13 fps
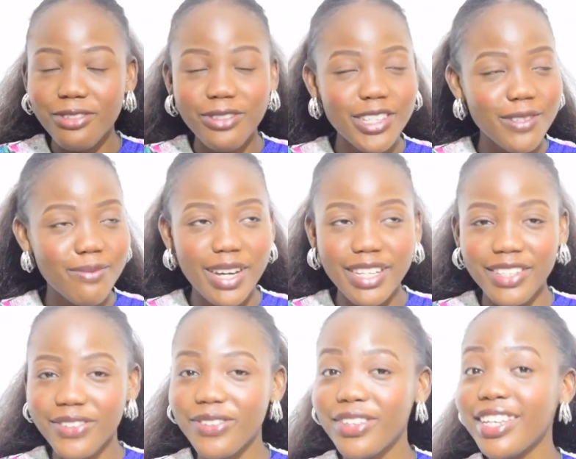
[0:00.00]
What's bad in
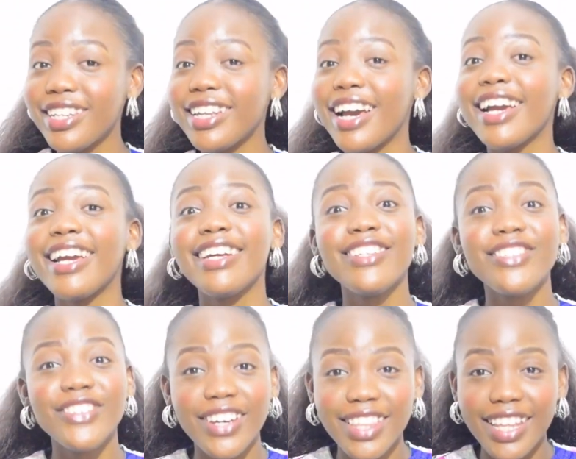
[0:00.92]
cooking? I
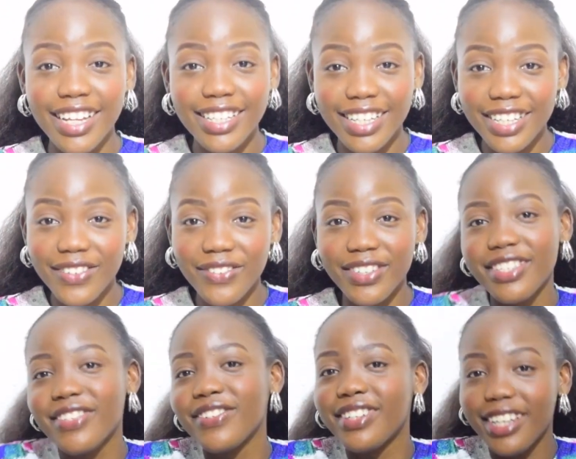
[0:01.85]
enjoy that anyway,
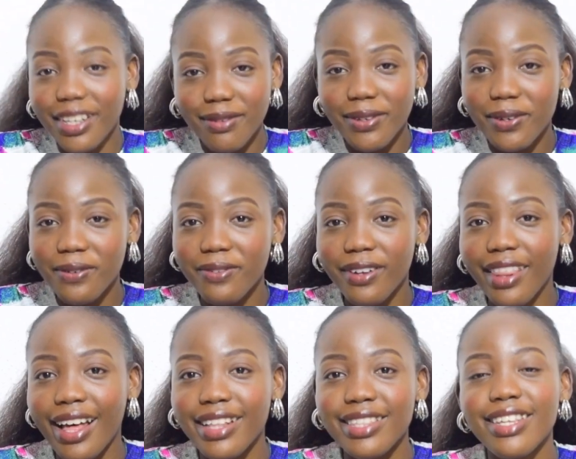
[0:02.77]
so let me go for
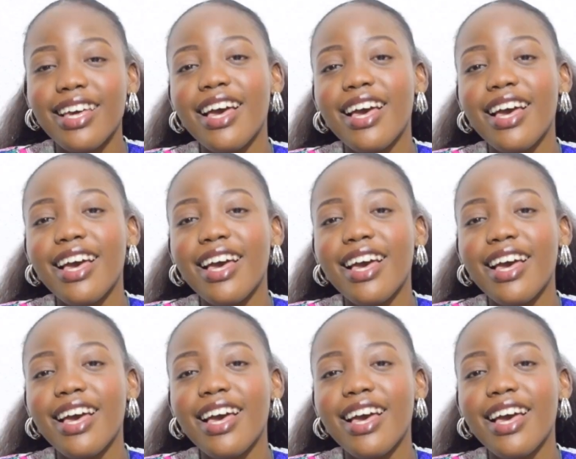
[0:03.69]
that.